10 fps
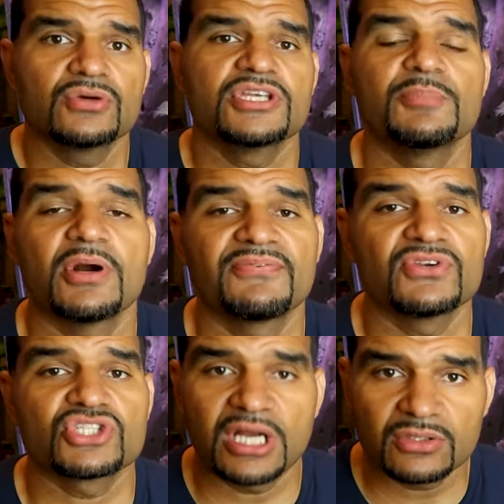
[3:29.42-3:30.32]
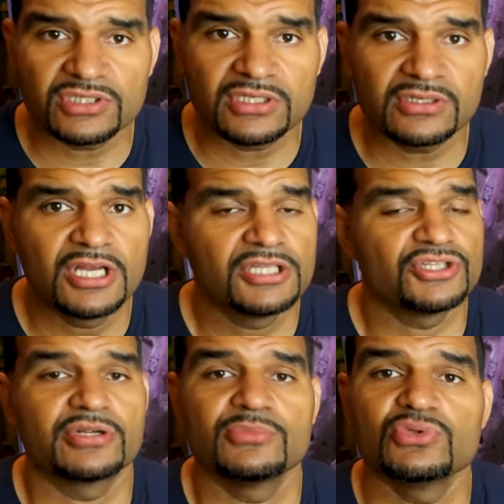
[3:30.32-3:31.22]
it'll keep our fish healthier,
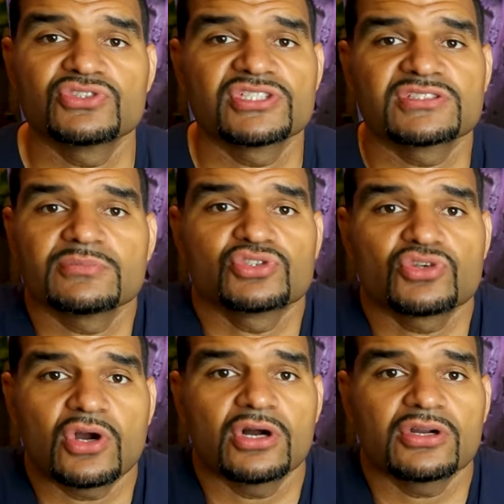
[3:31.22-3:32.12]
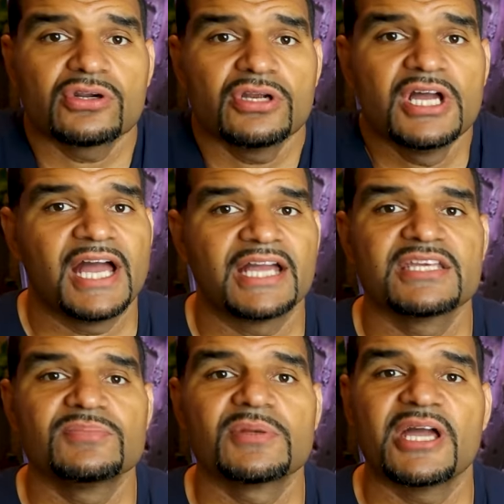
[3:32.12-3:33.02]
their immune system stronger, and
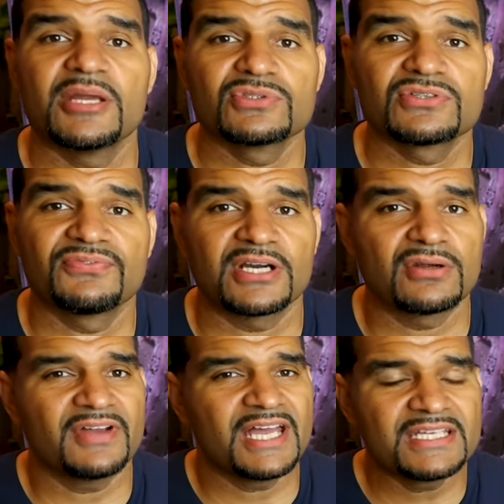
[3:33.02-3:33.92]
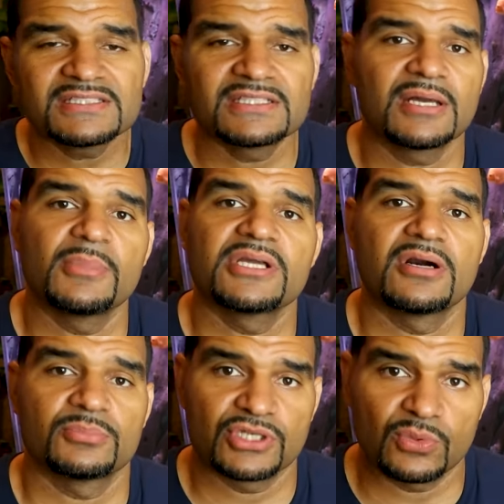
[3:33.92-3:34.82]
keep them able to fight off anything that may
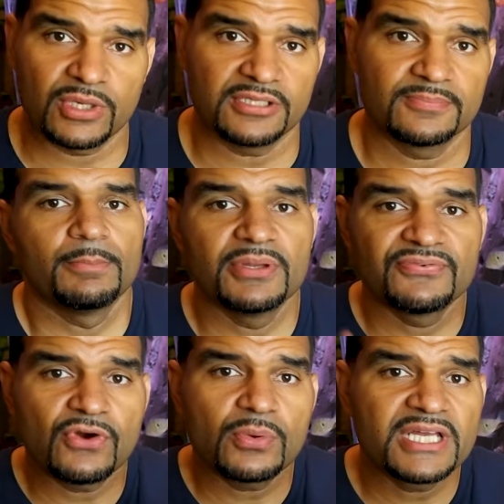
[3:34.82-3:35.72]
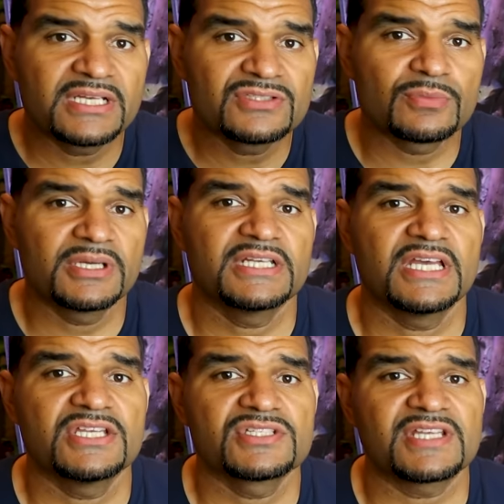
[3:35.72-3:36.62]
come their way. Before we get into
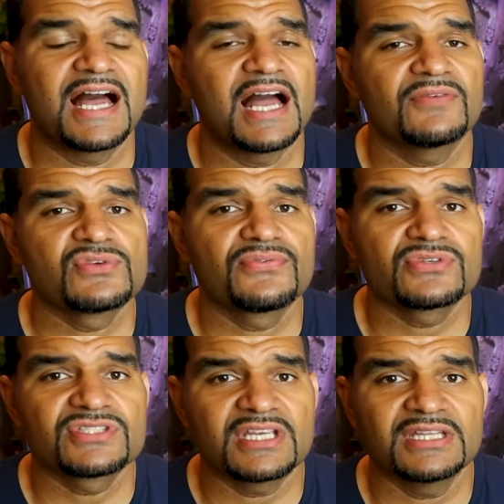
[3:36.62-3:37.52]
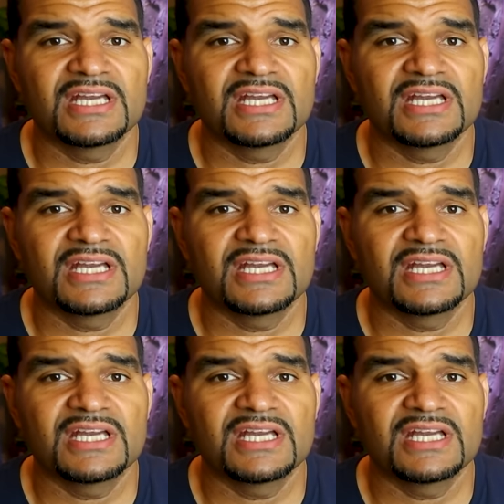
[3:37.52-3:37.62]
medications, I have to first say